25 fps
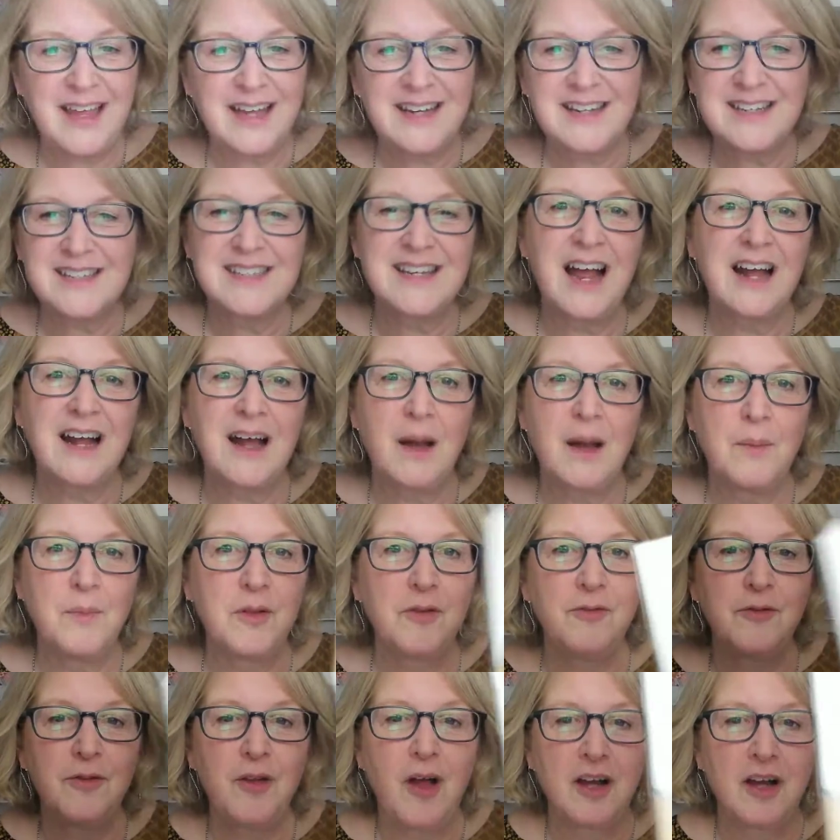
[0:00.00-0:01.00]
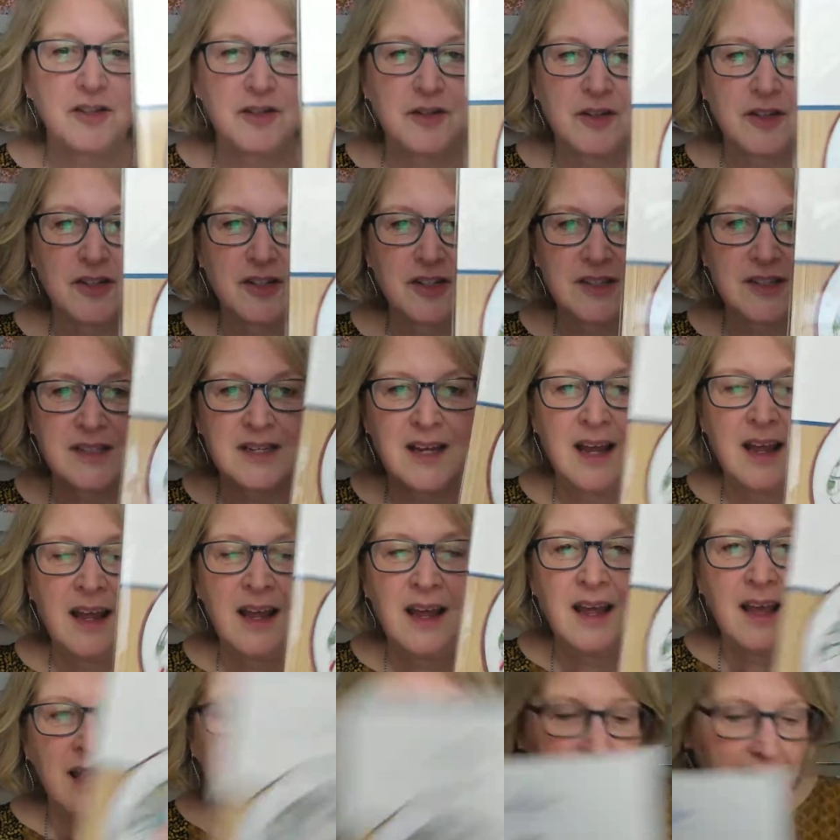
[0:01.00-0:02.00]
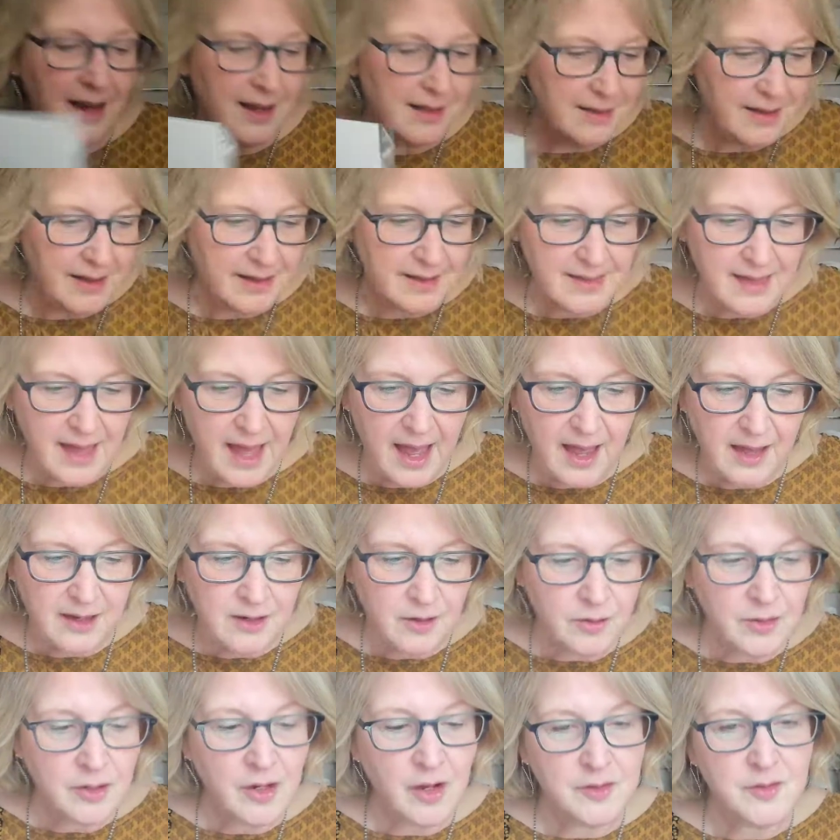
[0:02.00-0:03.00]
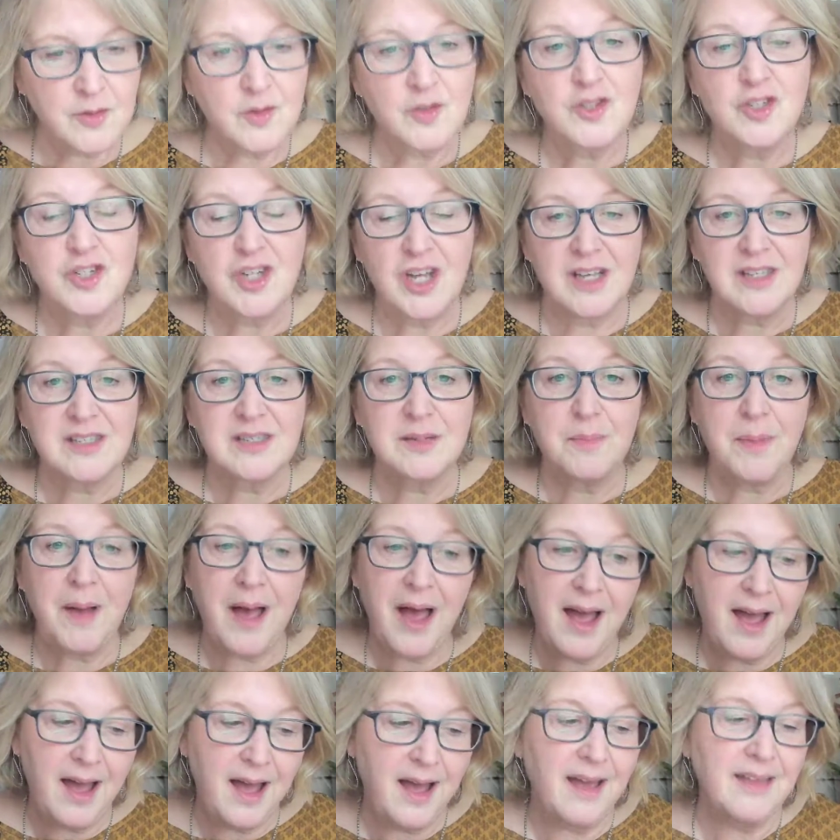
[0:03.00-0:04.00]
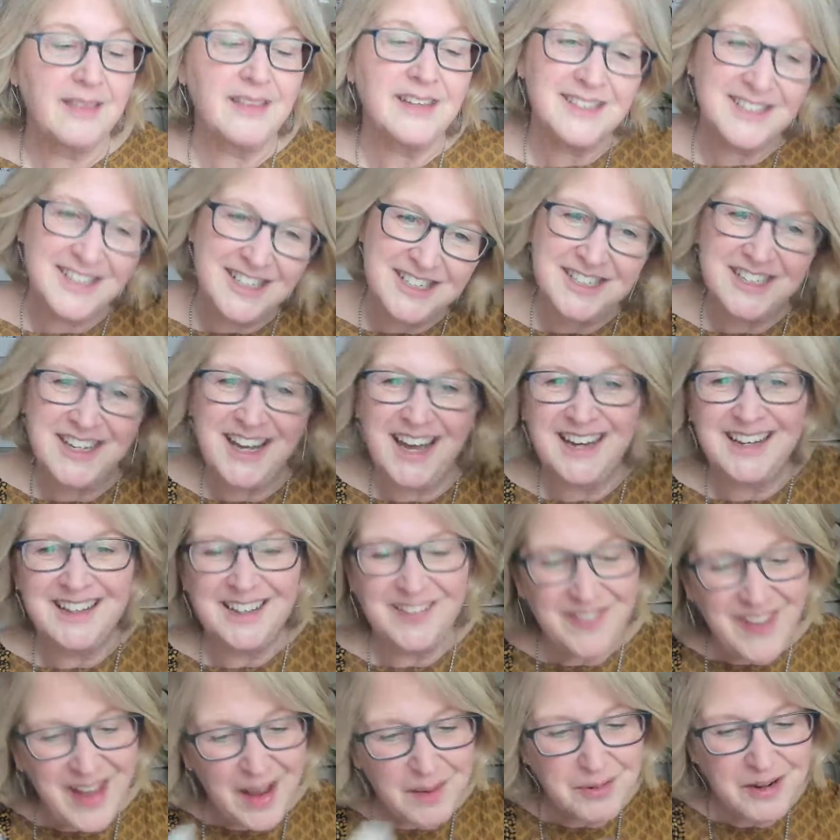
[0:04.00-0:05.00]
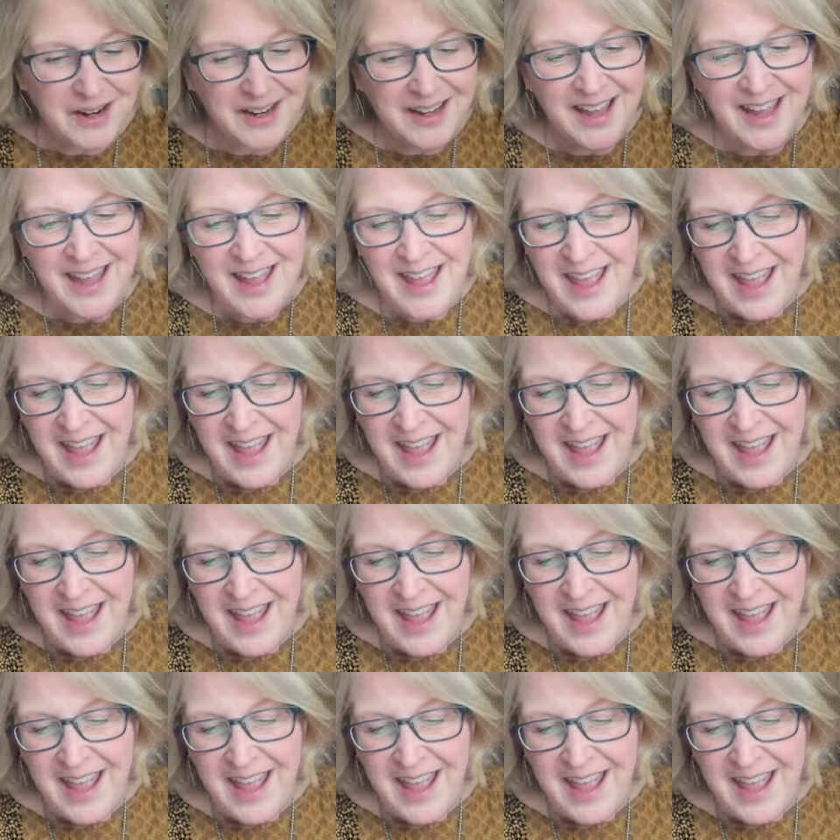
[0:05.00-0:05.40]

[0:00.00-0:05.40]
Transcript: That does not come with floss. You can just get it like that. You can also just buy the stitching guide in the fabric.